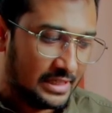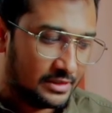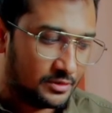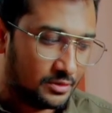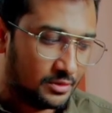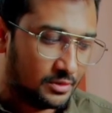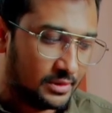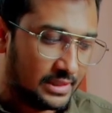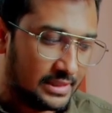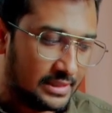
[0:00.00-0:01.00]

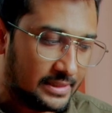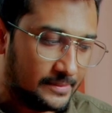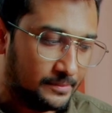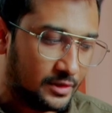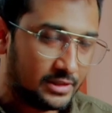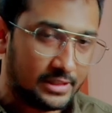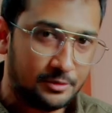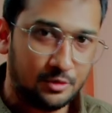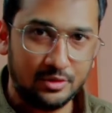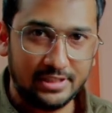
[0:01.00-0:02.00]
So because I am
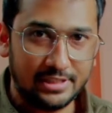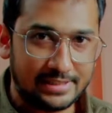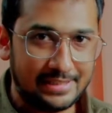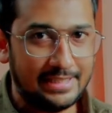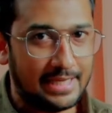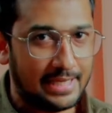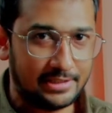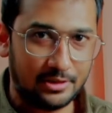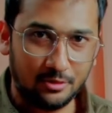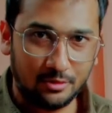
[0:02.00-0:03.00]
choosing C as
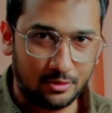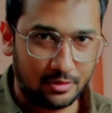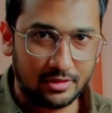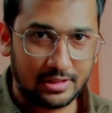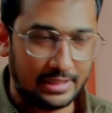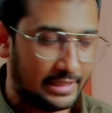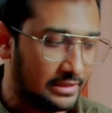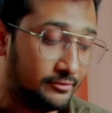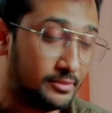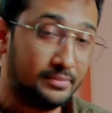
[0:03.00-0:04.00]
a root note,
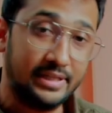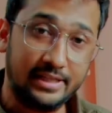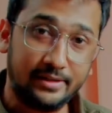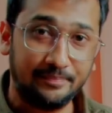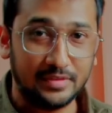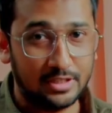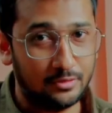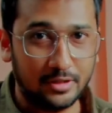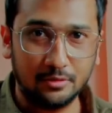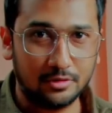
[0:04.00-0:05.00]
and from here you
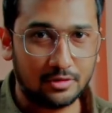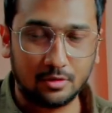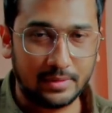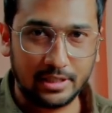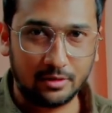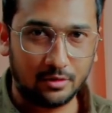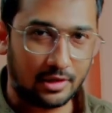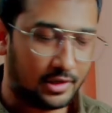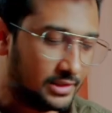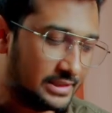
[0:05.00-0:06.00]
would have know the chromatic note
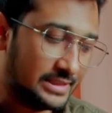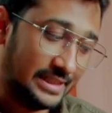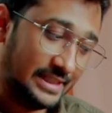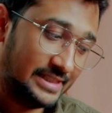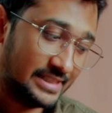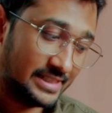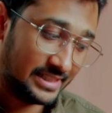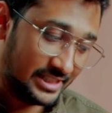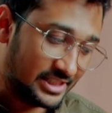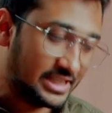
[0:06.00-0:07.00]
order: C,
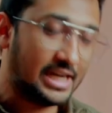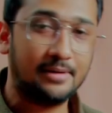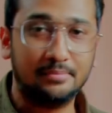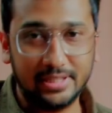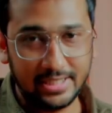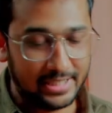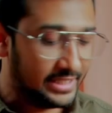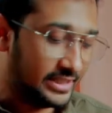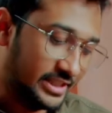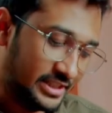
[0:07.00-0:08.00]
C sharp,
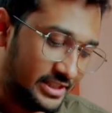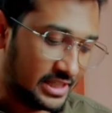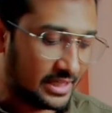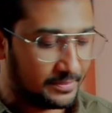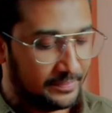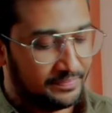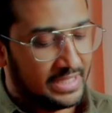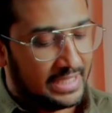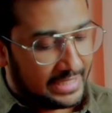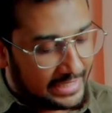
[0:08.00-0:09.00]
D, D sharp,
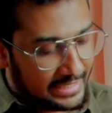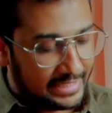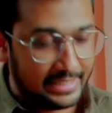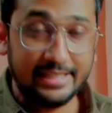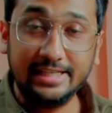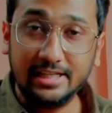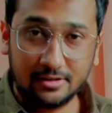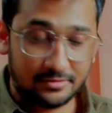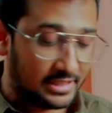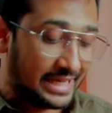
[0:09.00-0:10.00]
E, E
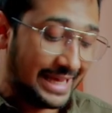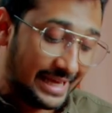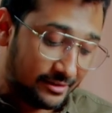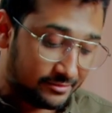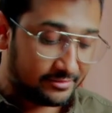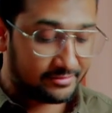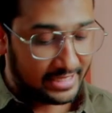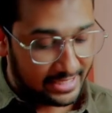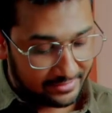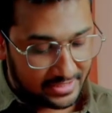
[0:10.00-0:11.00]
after F,
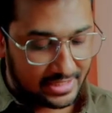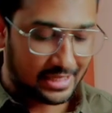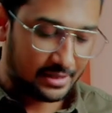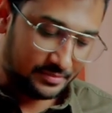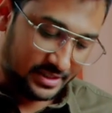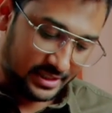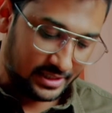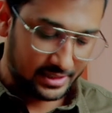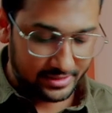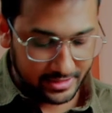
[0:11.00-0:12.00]
F sharp,
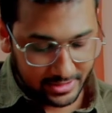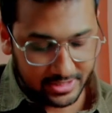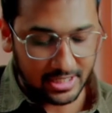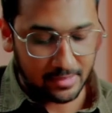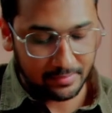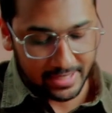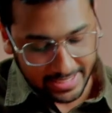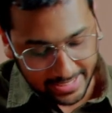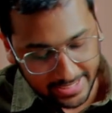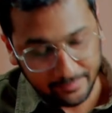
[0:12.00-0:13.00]
G, G sharp,
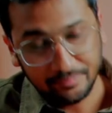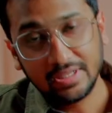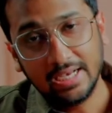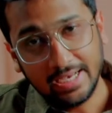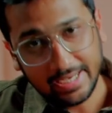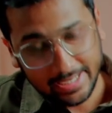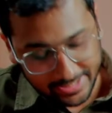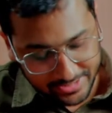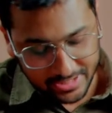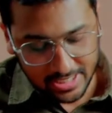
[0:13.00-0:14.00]

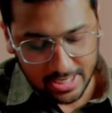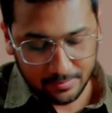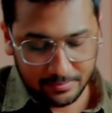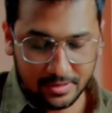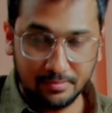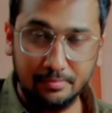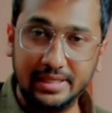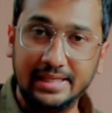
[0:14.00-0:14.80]
A sharp, B,